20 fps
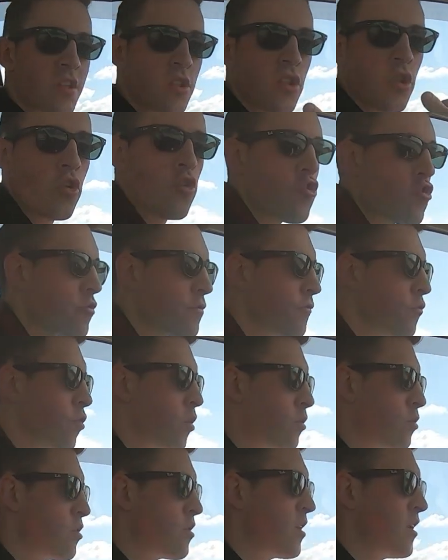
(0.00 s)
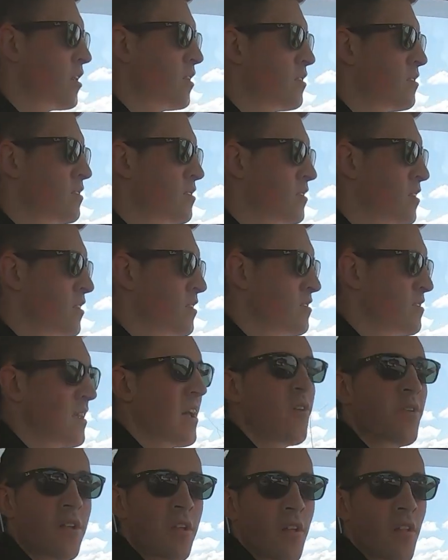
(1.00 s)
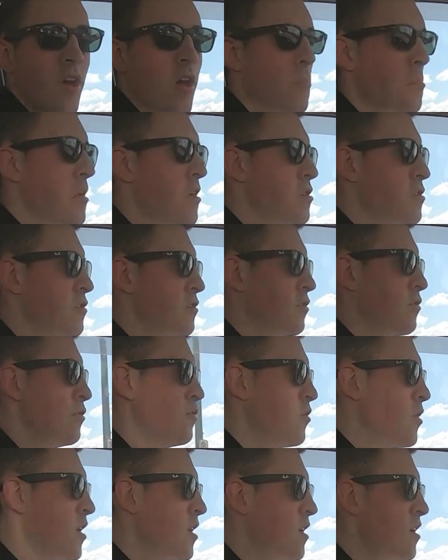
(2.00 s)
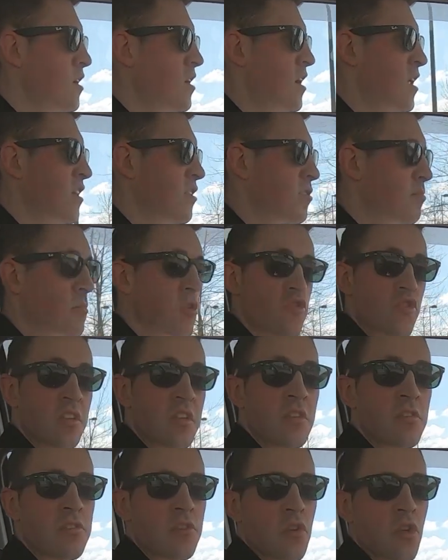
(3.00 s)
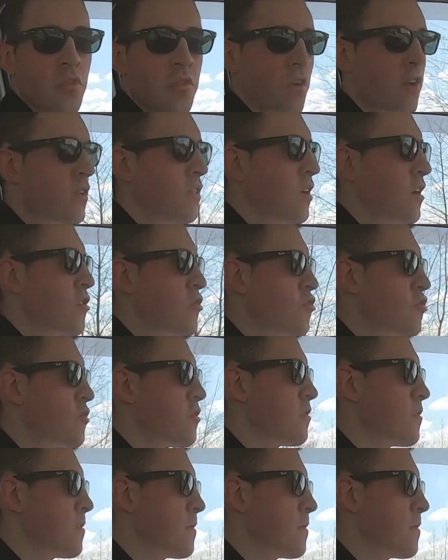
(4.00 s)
didn't lurch forward, and it sounded a lot better too, and it's much easier on the clutch.